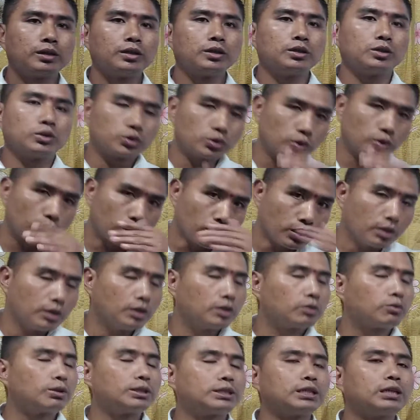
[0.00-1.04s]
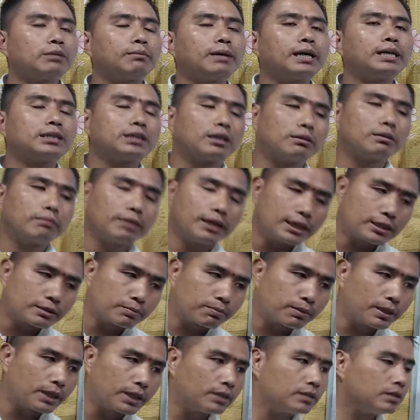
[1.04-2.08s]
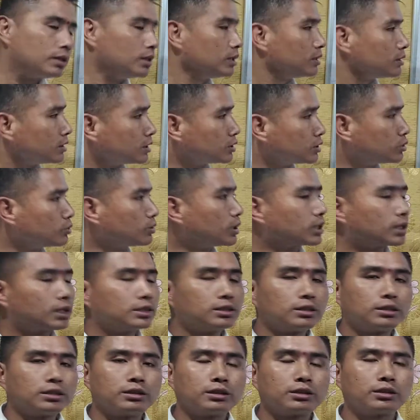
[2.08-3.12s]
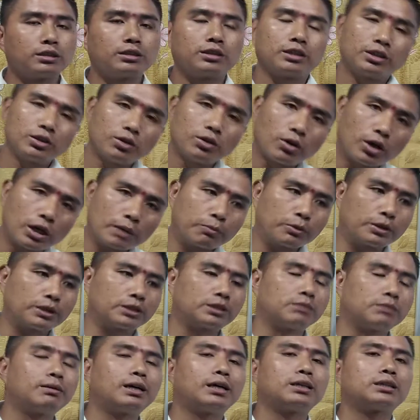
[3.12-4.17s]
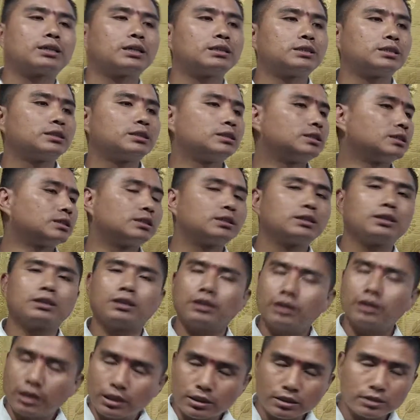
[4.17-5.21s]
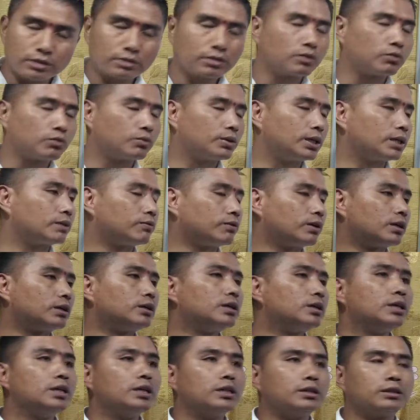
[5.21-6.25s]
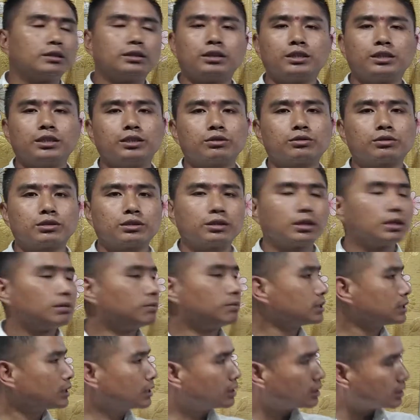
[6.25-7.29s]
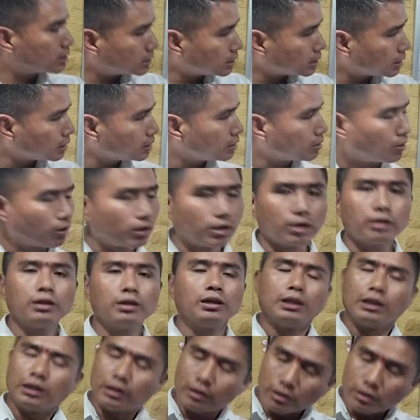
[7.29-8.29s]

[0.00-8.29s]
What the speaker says: So question might come, explain the sugar concentration theory or potassium ion concentration theory. Let us not wait for the reduced syllabus. Let us study all.